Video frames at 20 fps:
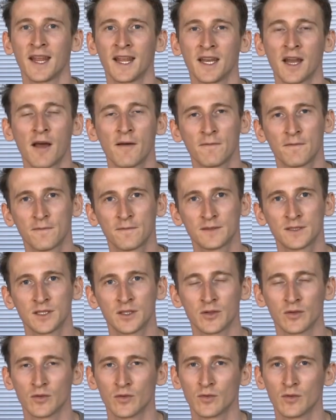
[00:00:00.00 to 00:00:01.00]
enough
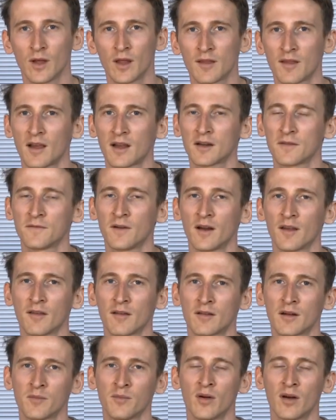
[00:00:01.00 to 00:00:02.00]
to
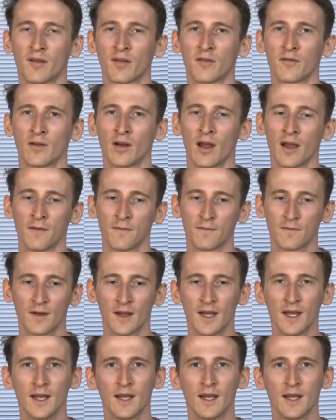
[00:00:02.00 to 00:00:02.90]
sacrifice other parts of your life.